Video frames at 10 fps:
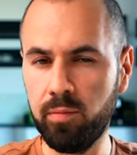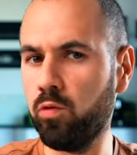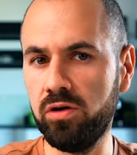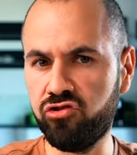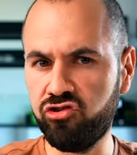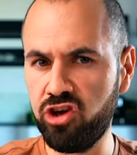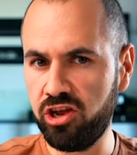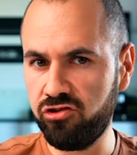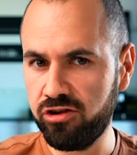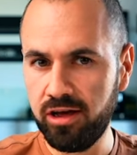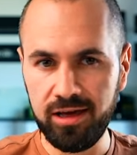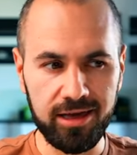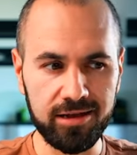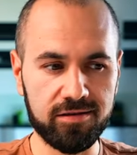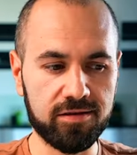will change
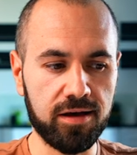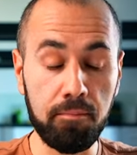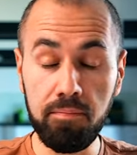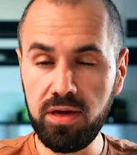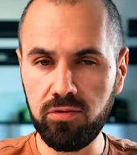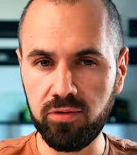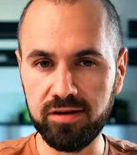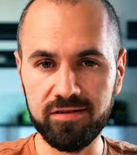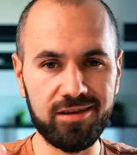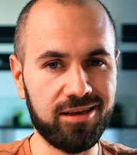its appearance,